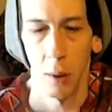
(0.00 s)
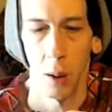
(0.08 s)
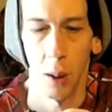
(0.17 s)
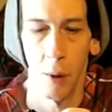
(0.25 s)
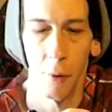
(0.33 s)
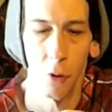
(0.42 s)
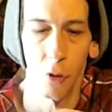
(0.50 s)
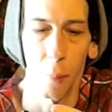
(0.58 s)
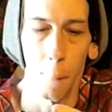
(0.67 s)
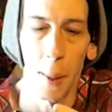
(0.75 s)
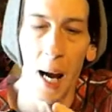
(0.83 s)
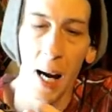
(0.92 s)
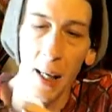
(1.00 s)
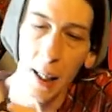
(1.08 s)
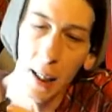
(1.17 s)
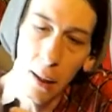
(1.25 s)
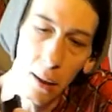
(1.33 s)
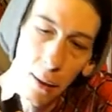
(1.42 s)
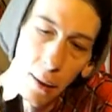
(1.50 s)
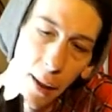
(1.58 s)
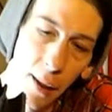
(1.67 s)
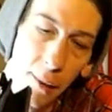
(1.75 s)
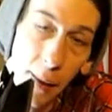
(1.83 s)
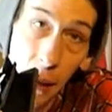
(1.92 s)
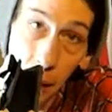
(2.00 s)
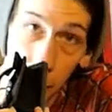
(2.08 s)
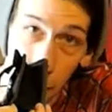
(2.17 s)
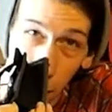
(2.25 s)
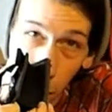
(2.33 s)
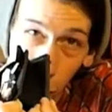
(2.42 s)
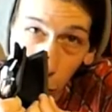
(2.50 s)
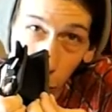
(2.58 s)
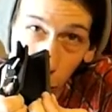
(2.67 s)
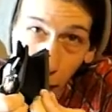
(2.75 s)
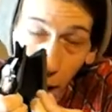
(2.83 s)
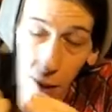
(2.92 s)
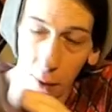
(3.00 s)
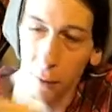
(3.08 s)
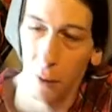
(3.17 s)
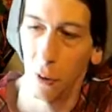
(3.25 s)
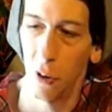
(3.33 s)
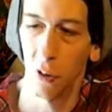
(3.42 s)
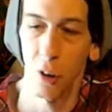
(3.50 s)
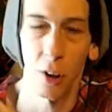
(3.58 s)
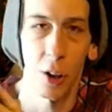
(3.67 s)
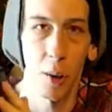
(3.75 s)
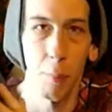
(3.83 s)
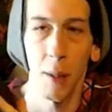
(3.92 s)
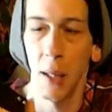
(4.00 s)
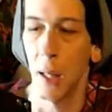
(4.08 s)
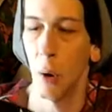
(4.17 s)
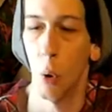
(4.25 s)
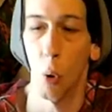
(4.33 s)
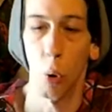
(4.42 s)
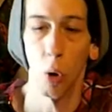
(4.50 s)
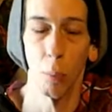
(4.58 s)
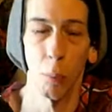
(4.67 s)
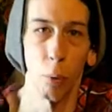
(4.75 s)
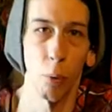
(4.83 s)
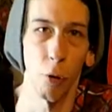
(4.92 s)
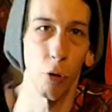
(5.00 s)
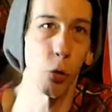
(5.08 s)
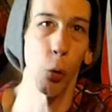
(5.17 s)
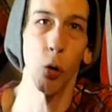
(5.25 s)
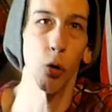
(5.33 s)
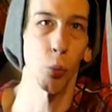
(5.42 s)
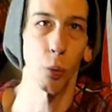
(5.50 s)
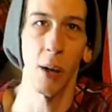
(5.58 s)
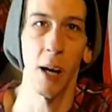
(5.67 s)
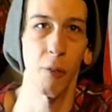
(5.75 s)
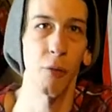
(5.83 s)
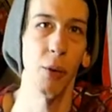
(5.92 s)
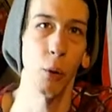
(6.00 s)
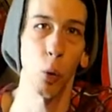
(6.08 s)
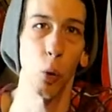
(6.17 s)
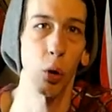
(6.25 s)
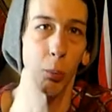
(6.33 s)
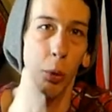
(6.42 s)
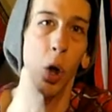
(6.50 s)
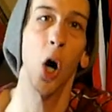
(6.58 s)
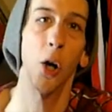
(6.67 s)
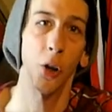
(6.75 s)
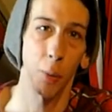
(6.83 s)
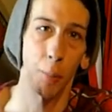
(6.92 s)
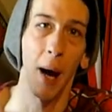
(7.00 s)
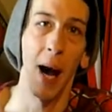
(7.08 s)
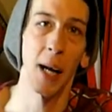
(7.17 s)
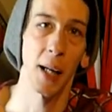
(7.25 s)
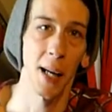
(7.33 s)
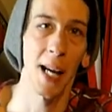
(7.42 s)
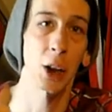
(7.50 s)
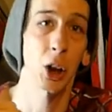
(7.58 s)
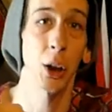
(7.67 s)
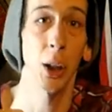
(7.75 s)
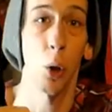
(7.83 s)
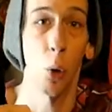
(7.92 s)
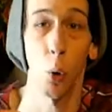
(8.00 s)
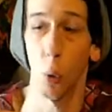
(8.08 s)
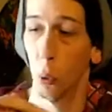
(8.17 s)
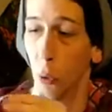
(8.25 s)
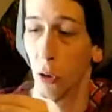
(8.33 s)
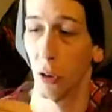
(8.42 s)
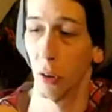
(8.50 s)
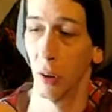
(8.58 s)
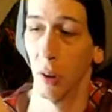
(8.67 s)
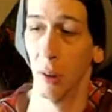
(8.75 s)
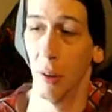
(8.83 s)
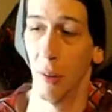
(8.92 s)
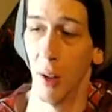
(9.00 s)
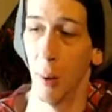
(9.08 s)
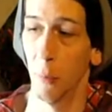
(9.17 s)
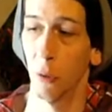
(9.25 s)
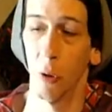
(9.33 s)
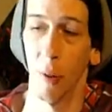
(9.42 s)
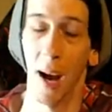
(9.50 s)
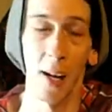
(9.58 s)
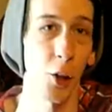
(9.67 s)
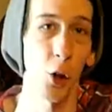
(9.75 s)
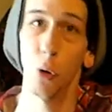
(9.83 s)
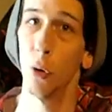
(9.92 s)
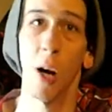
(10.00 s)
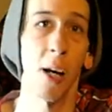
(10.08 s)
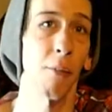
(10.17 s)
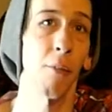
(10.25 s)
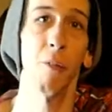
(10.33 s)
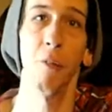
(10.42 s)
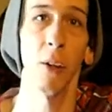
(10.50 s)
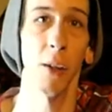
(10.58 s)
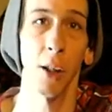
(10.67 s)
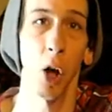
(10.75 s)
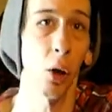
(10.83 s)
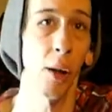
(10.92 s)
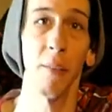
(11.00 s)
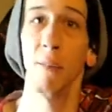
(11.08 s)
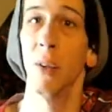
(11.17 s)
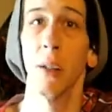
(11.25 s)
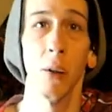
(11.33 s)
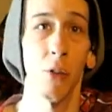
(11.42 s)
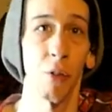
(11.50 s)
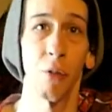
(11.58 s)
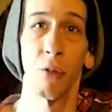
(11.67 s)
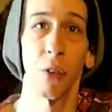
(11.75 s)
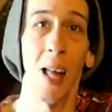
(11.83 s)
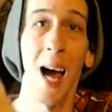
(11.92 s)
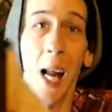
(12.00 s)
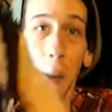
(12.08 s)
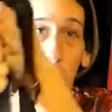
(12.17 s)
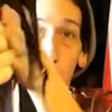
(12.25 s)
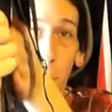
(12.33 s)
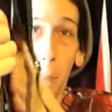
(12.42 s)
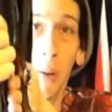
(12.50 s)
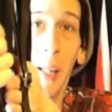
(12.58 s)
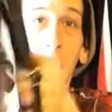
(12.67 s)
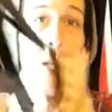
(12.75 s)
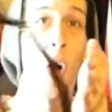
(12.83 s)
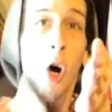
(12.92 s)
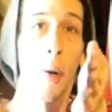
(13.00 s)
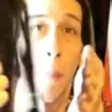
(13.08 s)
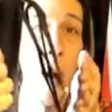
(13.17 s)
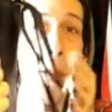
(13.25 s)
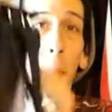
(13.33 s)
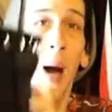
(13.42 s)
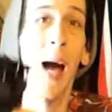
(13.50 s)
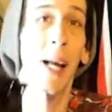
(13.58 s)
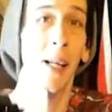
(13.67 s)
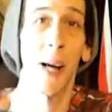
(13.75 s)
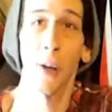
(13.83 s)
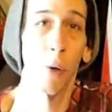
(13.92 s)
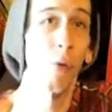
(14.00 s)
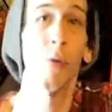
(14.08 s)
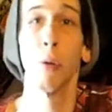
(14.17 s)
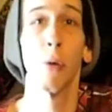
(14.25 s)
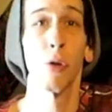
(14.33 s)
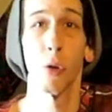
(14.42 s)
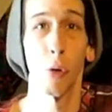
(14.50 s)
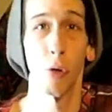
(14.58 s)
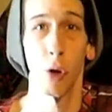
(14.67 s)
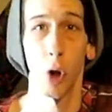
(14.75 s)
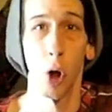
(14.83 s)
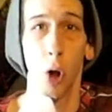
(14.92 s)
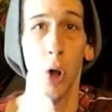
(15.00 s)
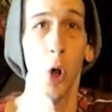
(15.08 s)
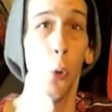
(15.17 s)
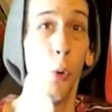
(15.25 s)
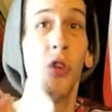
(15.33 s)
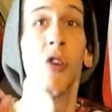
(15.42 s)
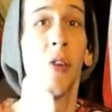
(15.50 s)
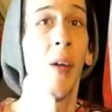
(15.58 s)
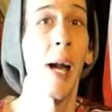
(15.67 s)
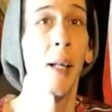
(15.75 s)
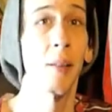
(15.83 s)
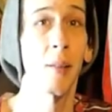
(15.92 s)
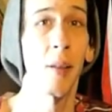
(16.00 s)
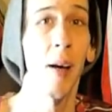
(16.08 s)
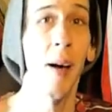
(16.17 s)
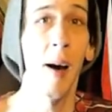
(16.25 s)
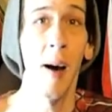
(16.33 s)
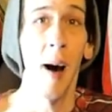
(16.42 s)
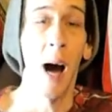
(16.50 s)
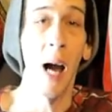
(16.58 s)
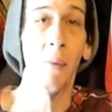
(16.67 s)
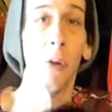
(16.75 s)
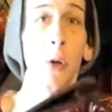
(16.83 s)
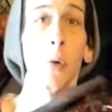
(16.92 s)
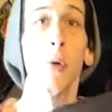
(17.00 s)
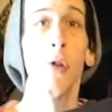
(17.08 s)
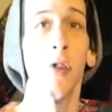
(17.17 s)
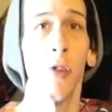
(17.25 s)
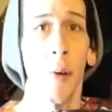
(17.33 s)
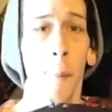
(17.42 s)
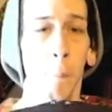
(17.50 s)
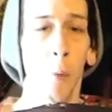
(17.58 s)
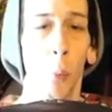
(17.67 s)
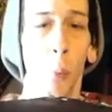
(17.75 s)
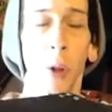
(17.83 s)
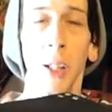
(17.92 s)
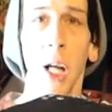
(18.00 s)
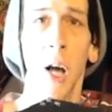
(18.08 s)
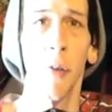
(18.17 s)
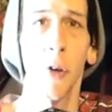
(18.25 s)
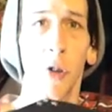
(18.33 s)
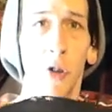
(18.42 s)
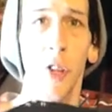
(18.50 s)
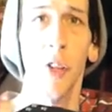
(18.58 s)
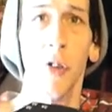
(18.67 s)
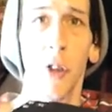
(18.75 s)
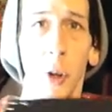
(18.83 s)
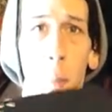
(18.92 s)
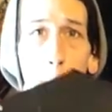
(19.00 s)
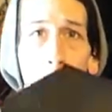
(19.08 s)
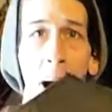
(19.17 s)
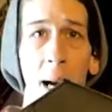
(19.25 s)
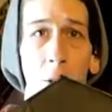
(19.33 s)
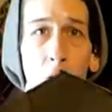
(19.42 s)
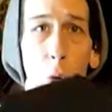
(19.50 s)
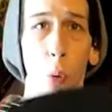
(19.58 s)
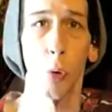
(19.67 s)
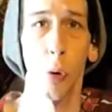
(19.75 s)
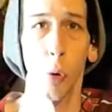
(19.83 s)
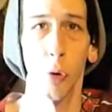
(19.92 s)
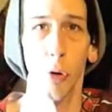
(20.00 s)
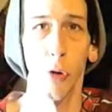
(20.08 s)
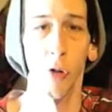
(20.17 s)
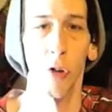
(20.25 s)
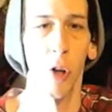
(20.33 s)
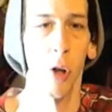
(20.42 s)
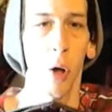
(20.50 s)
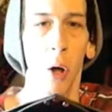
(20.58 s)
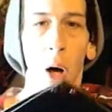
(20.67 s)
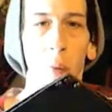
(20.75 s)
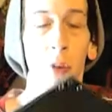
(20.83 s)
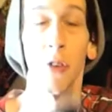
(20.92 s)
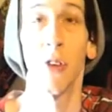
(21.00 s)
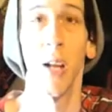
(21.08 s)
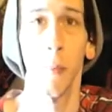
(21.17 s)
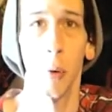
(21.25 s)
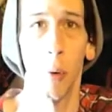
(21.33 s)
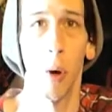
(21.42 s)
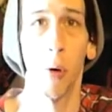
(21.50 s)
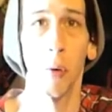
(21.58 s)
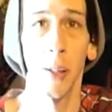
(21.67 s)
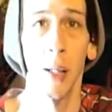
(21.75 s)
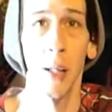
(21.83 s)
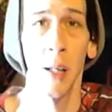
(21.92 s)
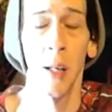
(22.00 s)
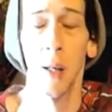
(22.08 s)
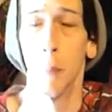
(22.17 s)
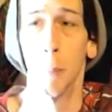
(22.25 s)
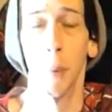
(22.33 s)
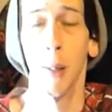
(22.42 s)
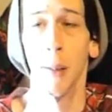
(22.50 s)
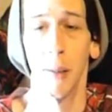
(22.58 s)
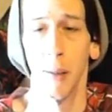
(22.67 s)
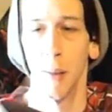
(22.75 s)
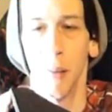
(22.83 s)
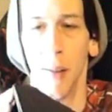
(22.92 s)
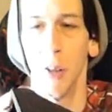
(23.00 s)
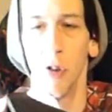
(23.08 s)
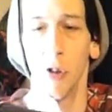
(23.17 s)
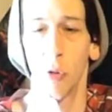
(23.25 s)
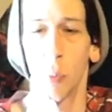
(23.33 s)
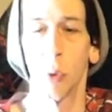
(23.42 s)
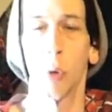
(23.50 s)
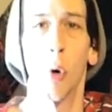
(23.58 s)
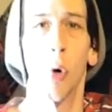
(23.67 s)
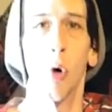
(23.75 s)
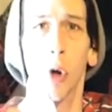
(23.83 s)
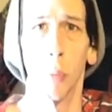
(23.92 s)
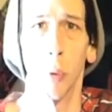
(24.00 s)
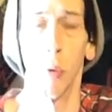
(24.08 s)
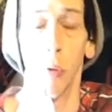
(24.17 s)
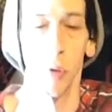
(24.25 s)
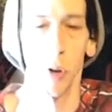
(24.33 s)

Uh, there's some padding in there so that this isn't going to be horrible. The swords will not feel horrible on your back. It actually holds them so that you do not even feel it. All I feel is a flat plate on my back. I don't feel the swords at all, which is nice. I've used really other cheesier back sword holders of the same quality, but they just were horrible.